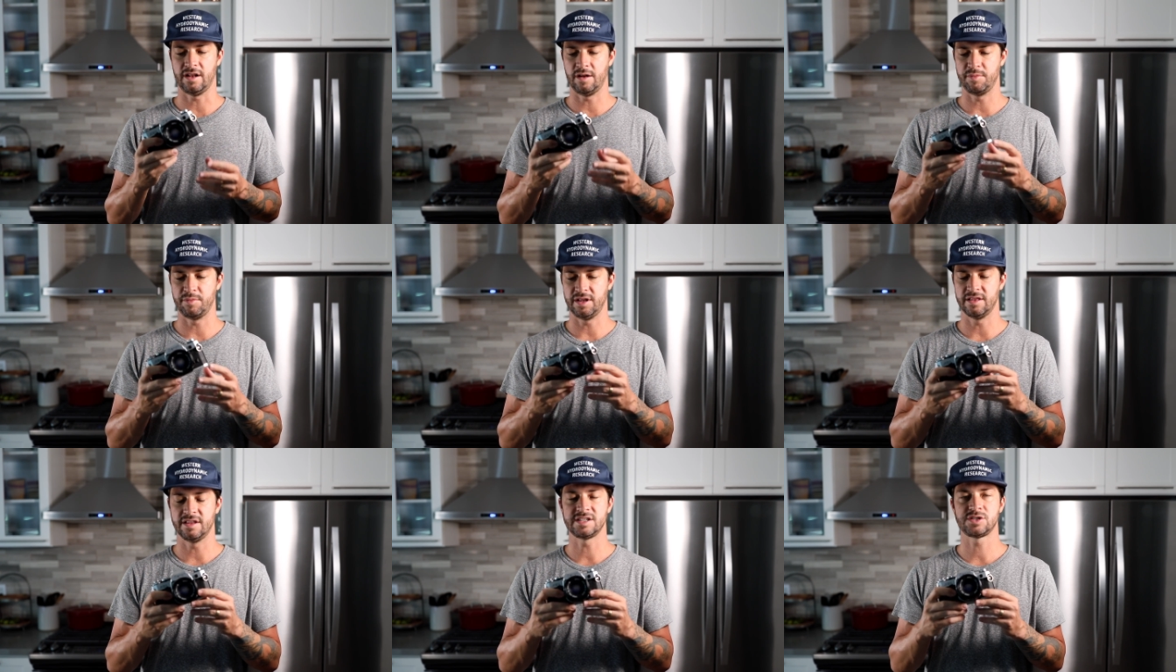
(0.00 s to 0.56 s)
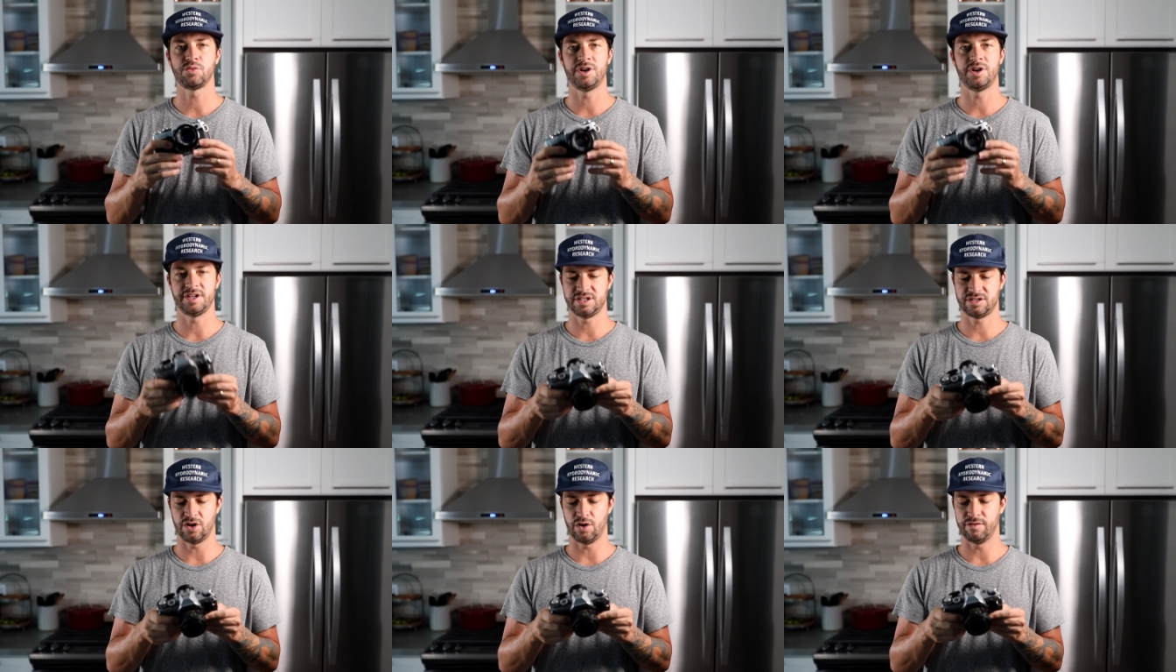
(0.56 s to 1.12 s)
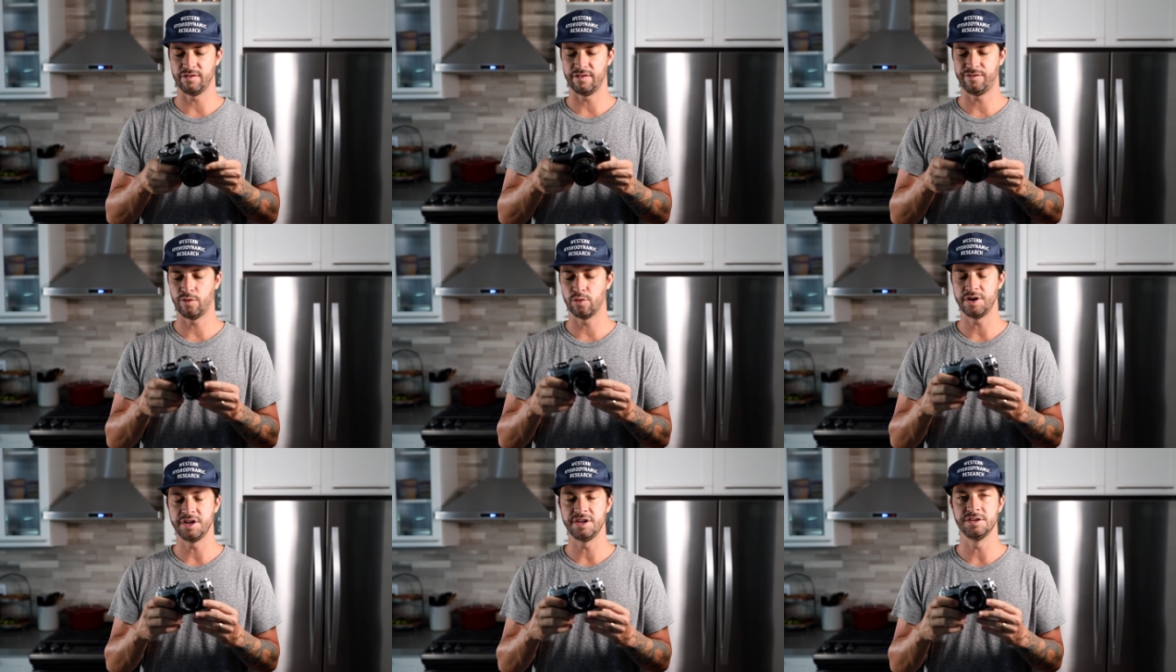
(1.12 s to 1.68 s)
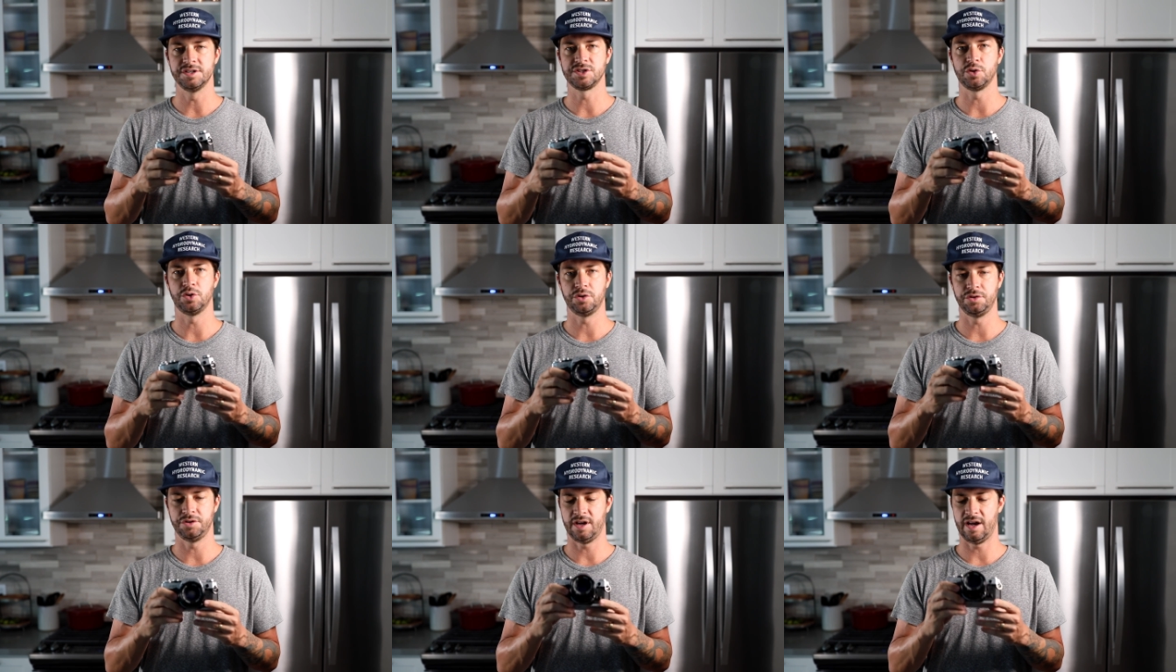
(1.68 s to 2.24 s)
I mean, this one is over 40 years
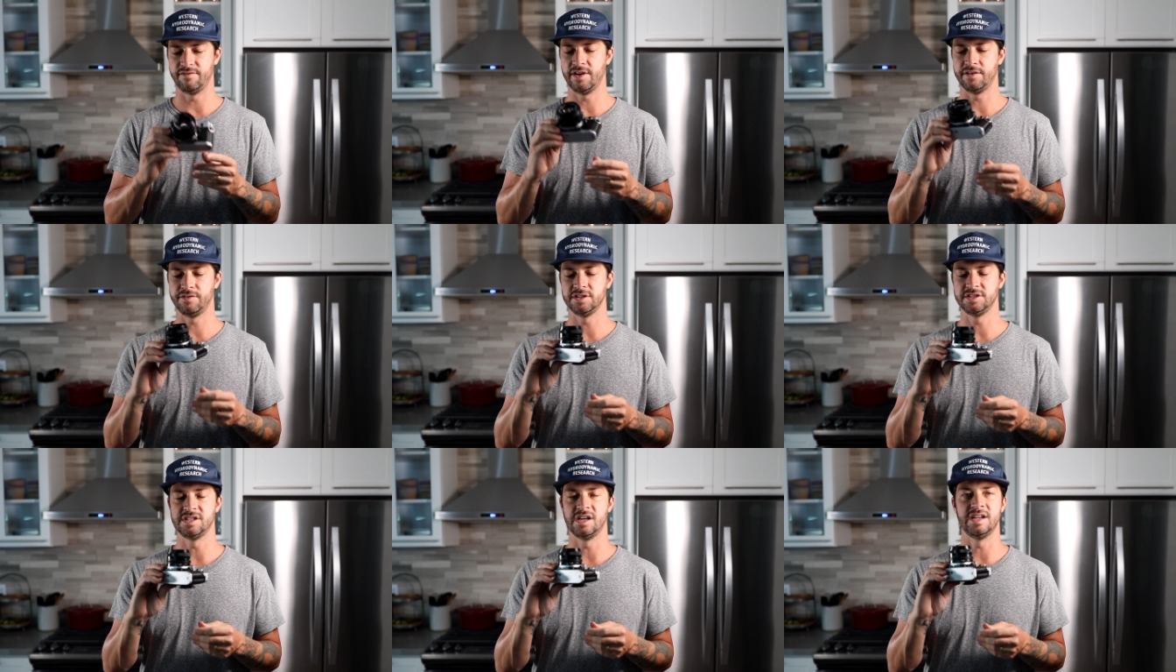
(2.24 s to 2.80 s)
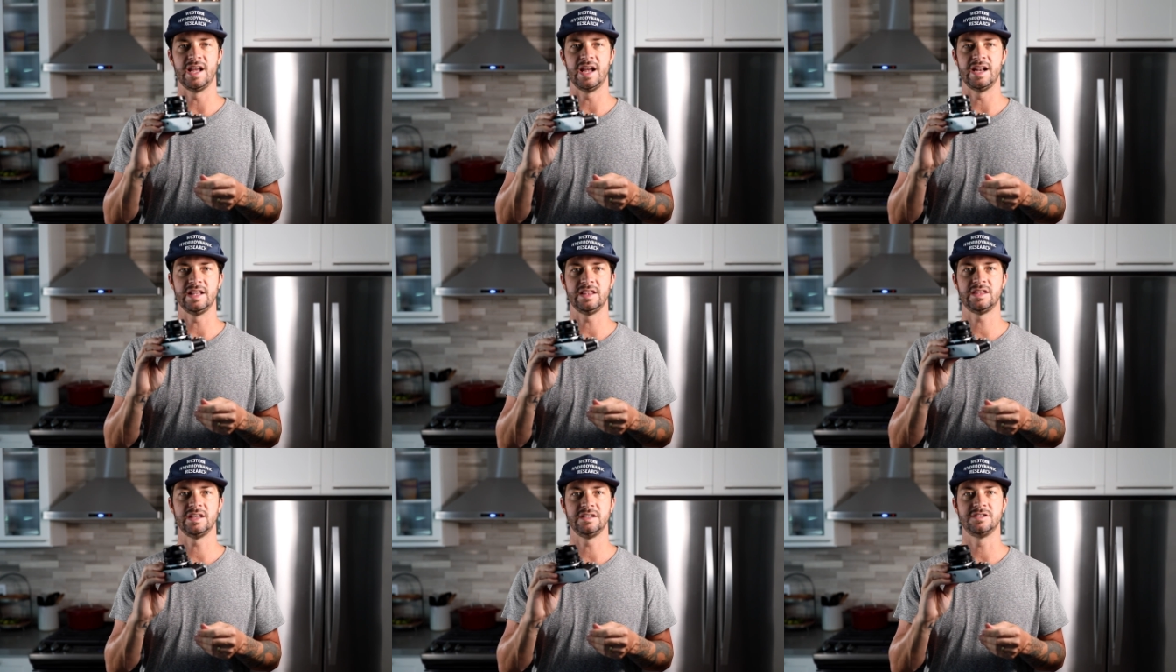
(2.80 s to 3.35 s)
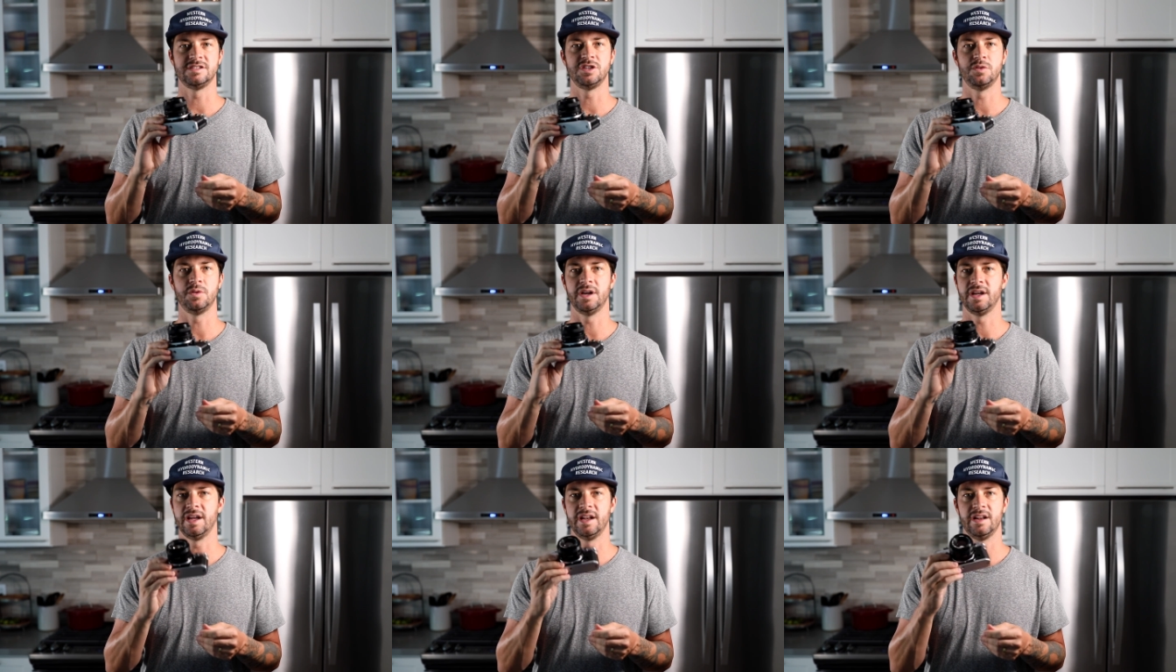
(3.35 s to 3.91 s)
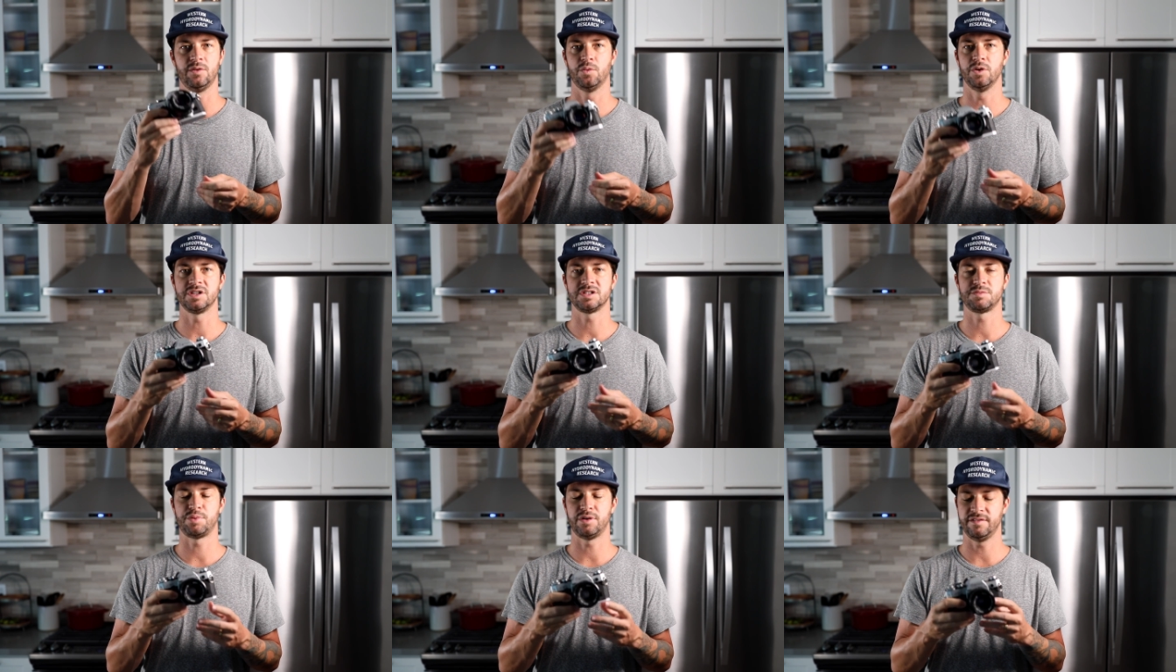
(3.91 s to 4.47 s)
old. I've never done anything to it and it
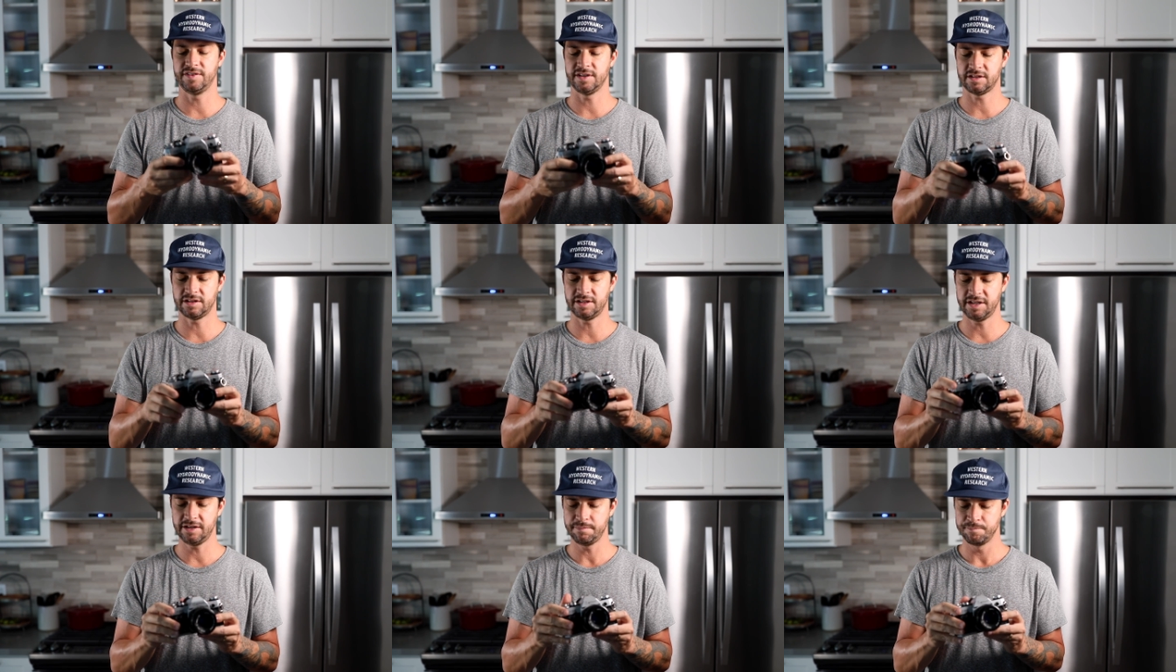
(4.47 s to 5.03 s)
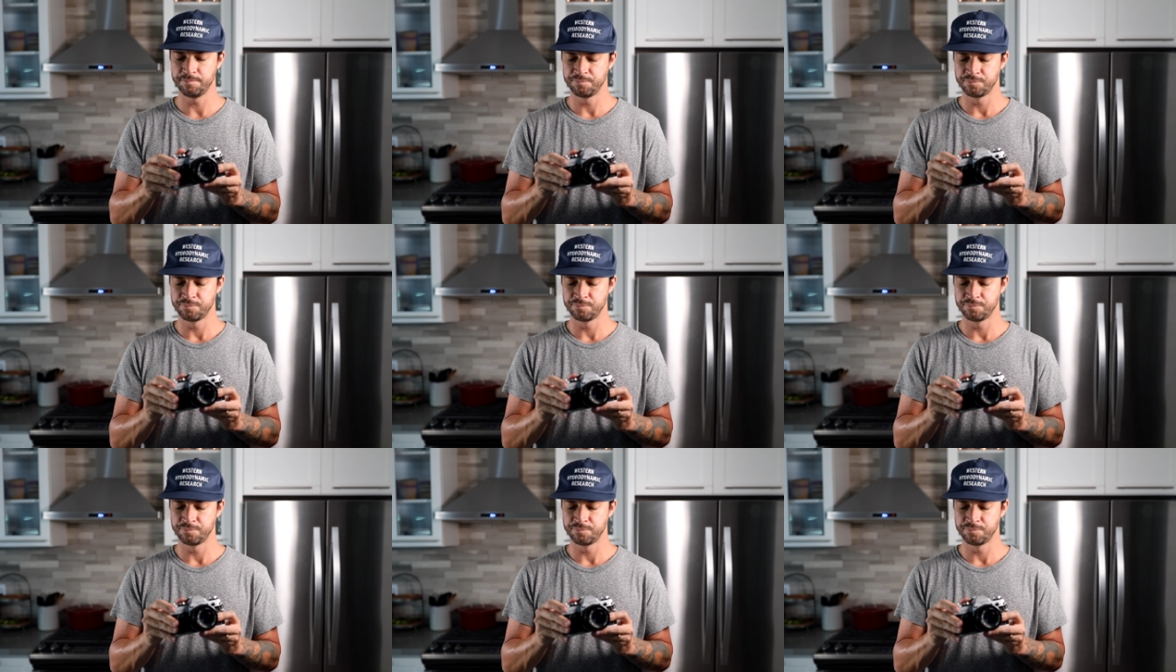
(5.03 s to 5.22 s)
works perfectly.